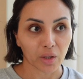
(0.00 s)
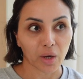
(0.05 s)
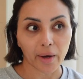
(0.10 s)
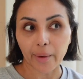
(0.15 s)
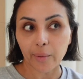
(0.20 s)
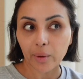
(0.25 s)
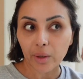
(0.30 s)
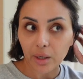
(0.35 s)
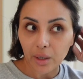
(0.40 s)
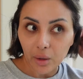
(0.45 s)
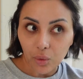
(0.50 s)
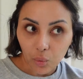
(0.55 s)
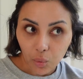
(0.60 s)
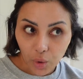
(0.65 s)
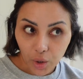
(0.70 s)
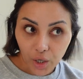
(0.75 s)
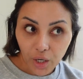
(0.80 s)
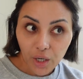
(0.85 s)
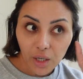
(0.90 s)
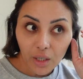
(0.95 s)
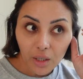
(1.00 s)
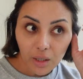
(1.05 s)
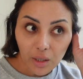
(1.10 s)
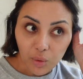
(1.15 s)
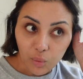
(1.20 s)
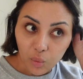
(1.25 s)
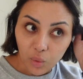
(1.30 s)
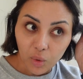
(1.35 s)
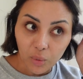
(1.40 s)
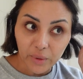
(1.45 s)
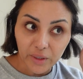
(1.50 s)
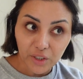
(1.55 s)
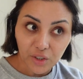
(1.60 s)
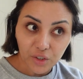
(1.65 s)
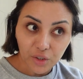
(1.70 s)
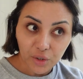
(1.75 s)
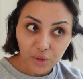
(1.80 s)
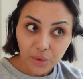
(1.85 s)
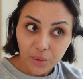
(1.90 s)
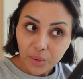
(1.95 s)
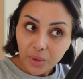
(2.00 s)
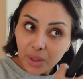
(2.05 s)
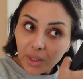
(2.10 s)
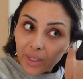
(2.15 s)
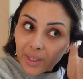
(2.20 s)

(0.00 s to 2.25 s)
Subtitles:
our work and what we do.